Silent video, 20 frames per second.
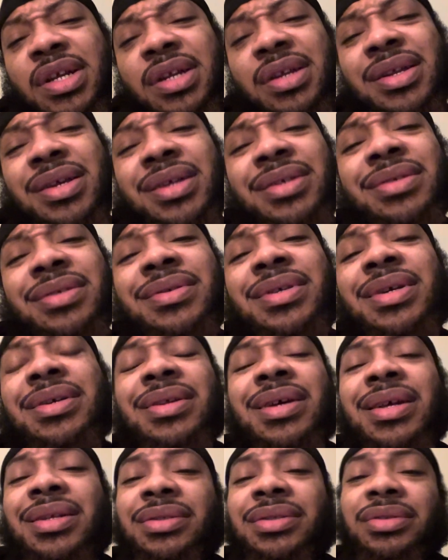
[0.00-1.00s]
and age of
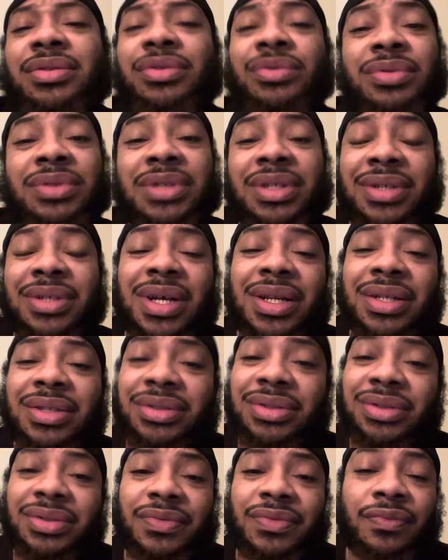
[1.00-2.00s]
technology. Use technology.